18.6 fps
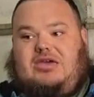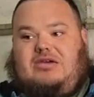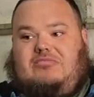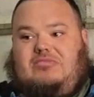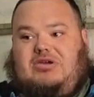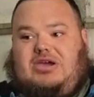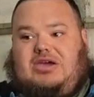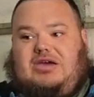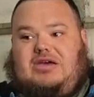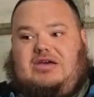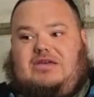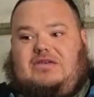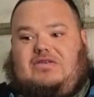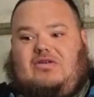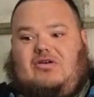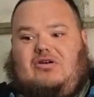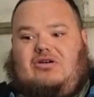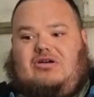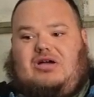because
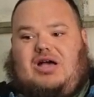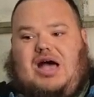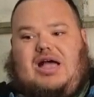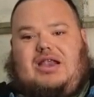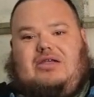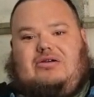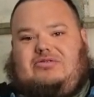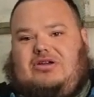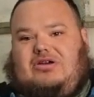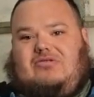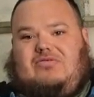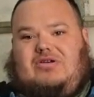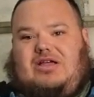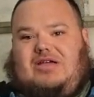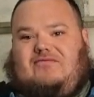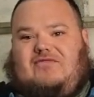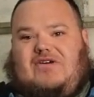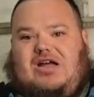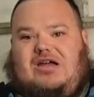I don't know what
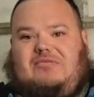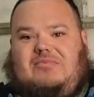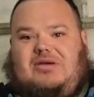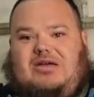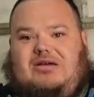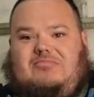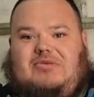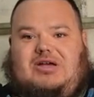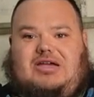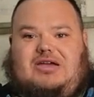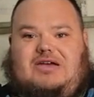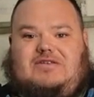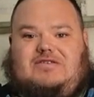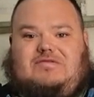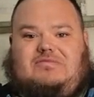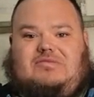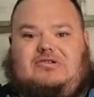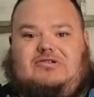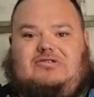environment my
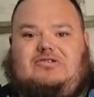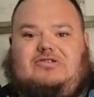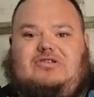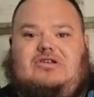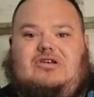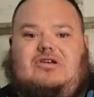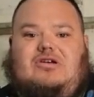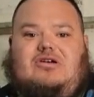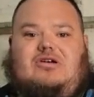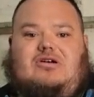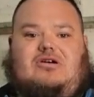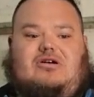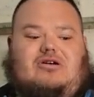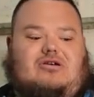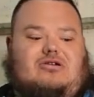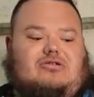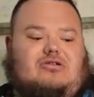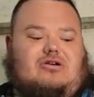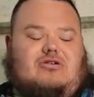customers
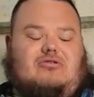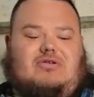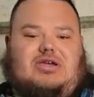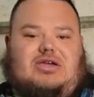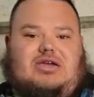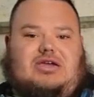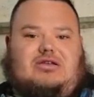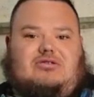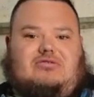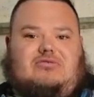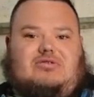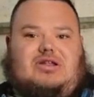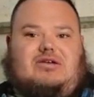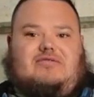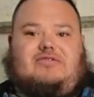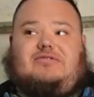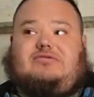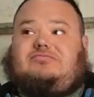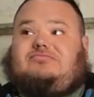are growing in or
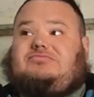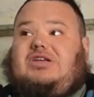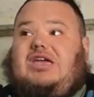whatever.